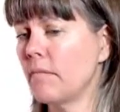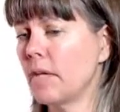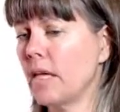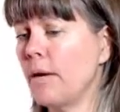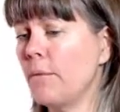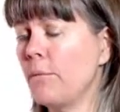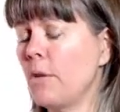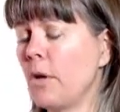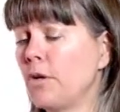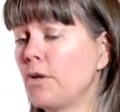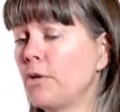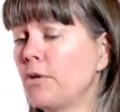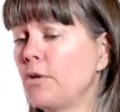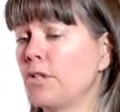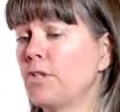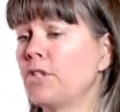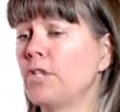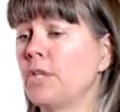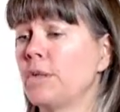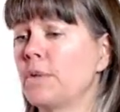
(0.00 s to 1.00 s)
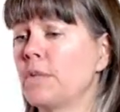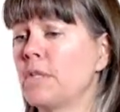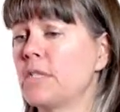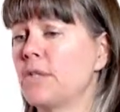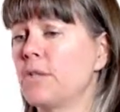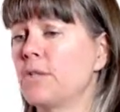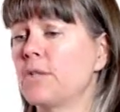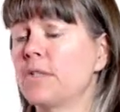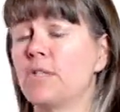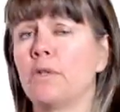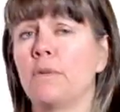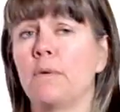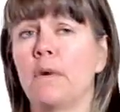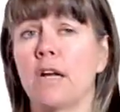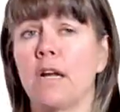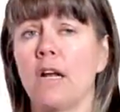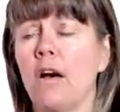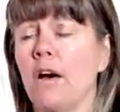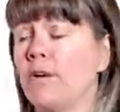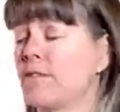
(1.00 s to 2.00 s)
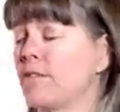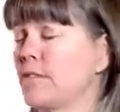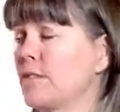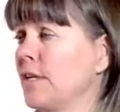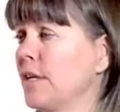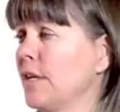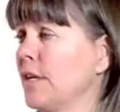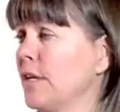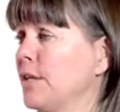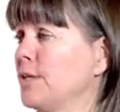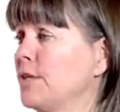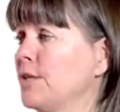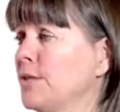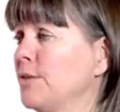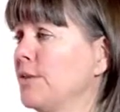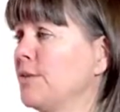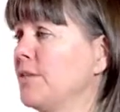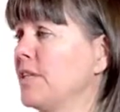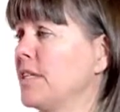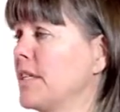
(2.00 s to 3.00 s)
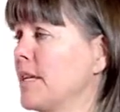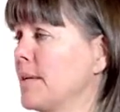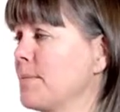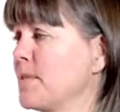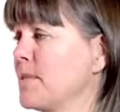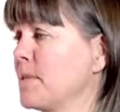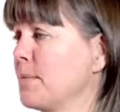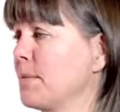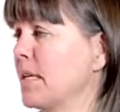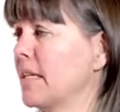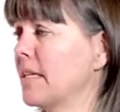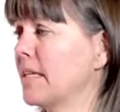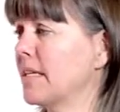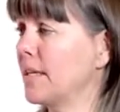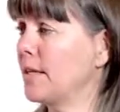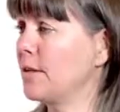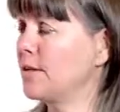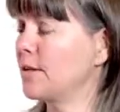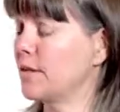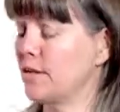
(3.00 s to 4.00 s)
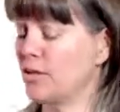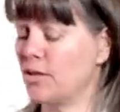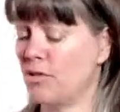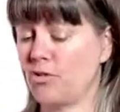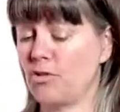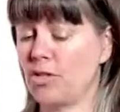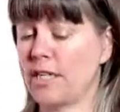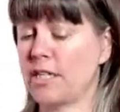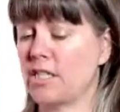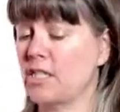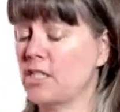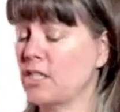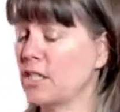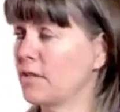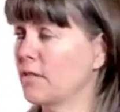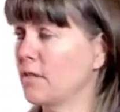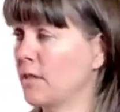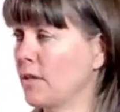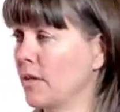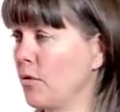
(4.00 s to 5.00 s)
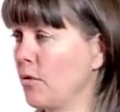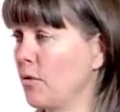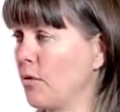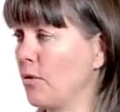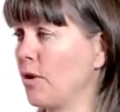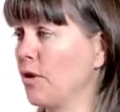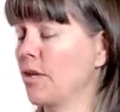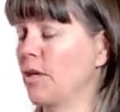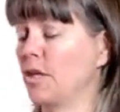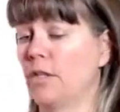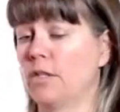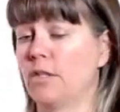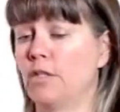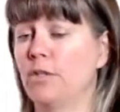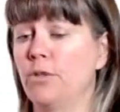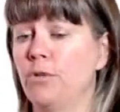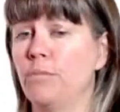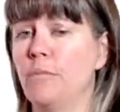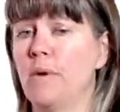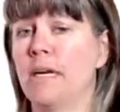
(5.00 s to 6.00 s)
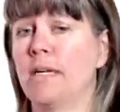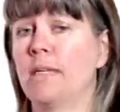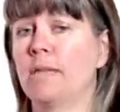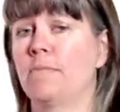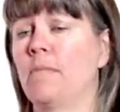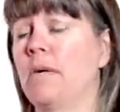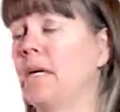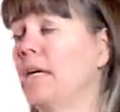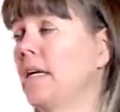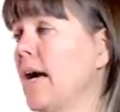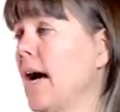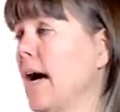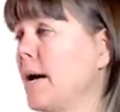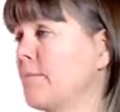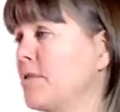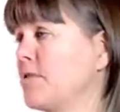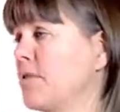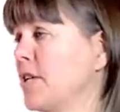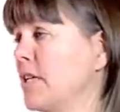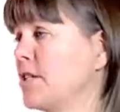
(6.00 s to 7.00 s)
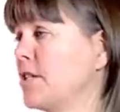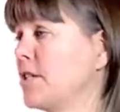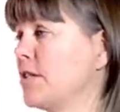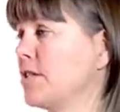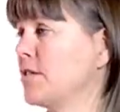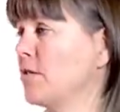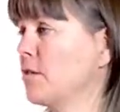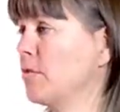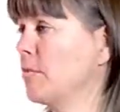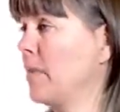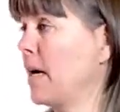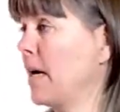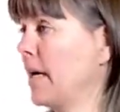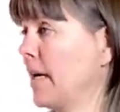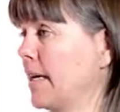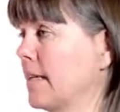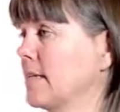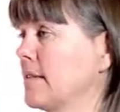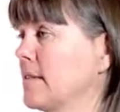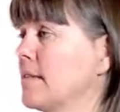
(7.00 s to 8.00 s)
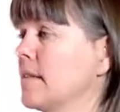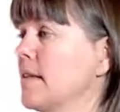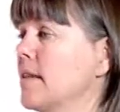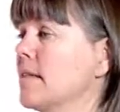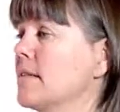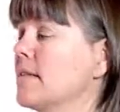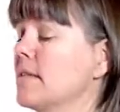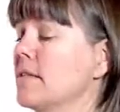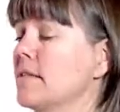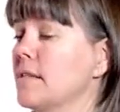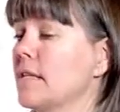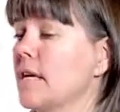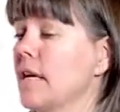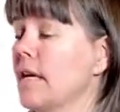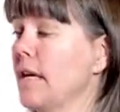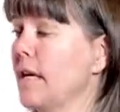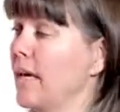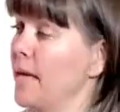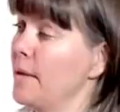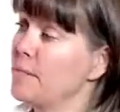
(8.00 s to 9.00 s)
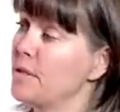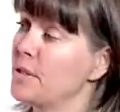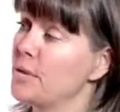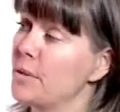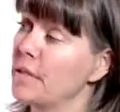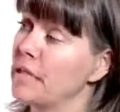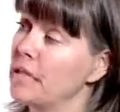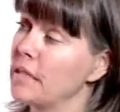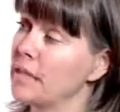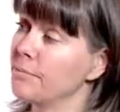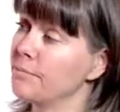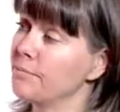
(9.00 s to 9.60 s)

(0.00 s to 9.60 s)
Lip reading: what you could do is you could do a class 2 or 3 times a week, and then you can stretch or do my ab stretches or my exercises in between.